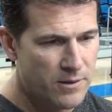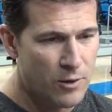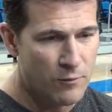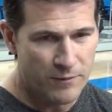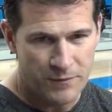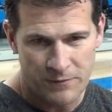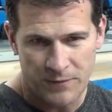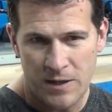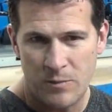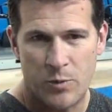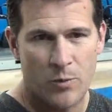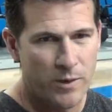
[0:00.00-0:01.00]
over
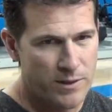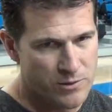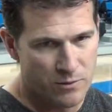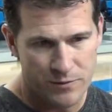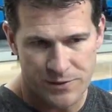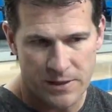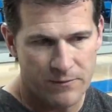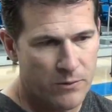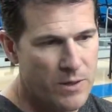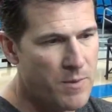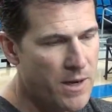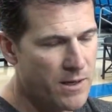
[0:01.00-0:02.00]
15 points, over 7
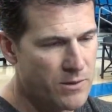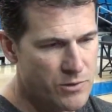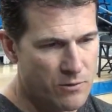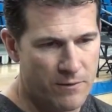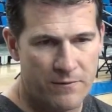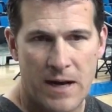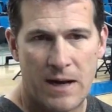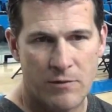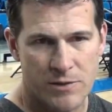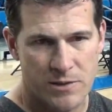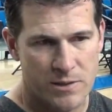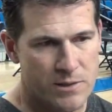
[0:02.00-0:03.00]
rebounds, over 5
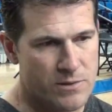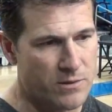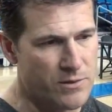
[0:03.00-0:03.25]
assists.